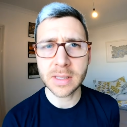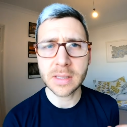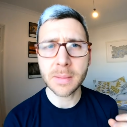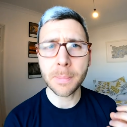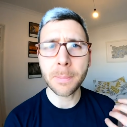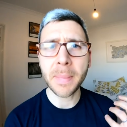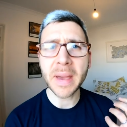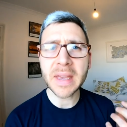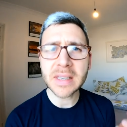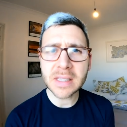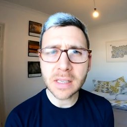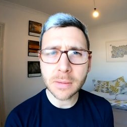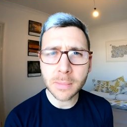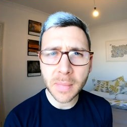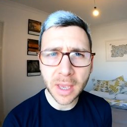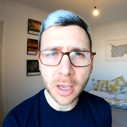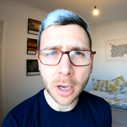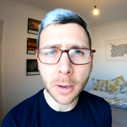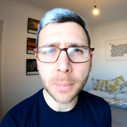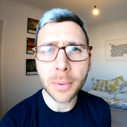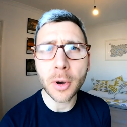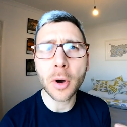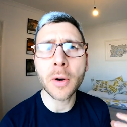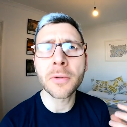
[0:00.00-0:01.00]
is the basic
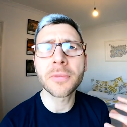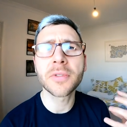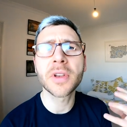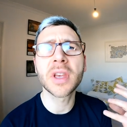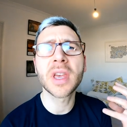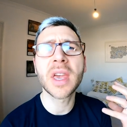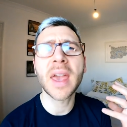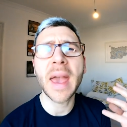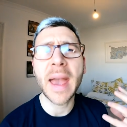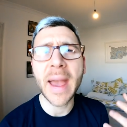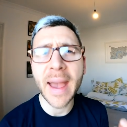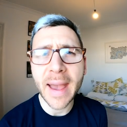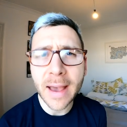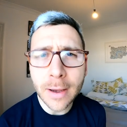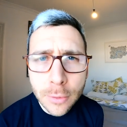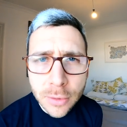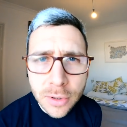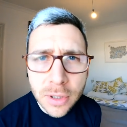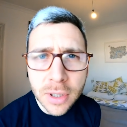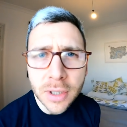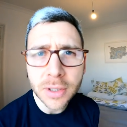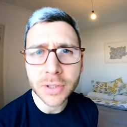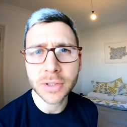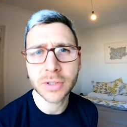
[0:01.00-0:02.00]
makeup of
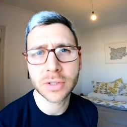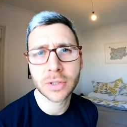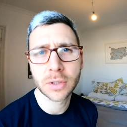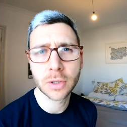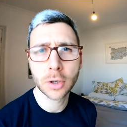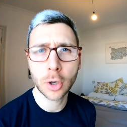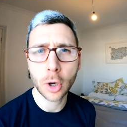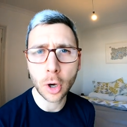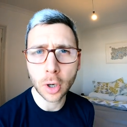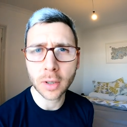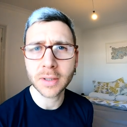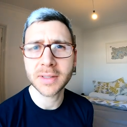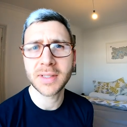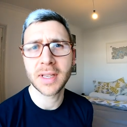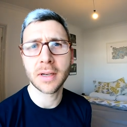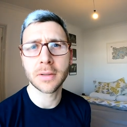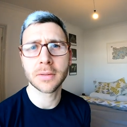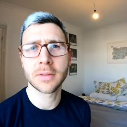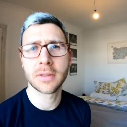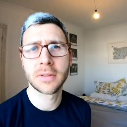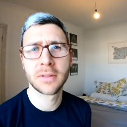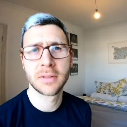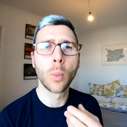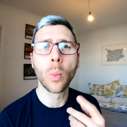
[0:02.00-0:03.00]
countless
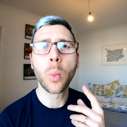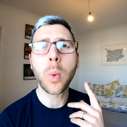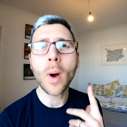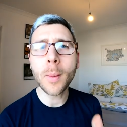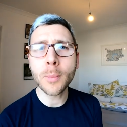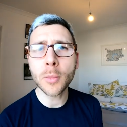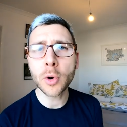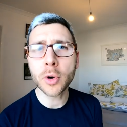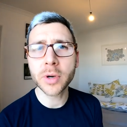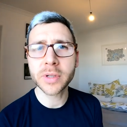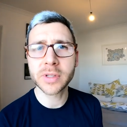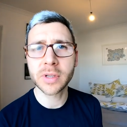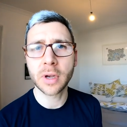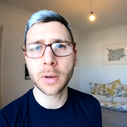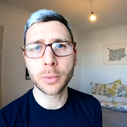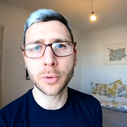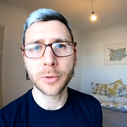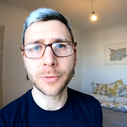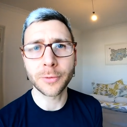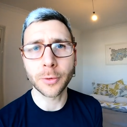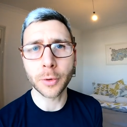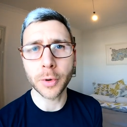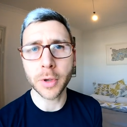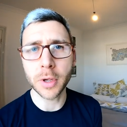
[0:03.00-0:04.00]
cocktails. One more
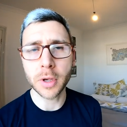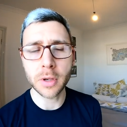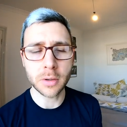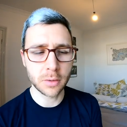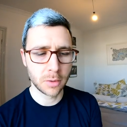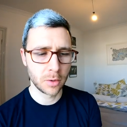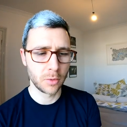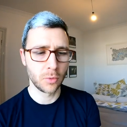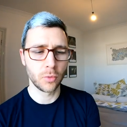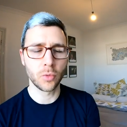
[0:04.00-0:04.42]
example for you.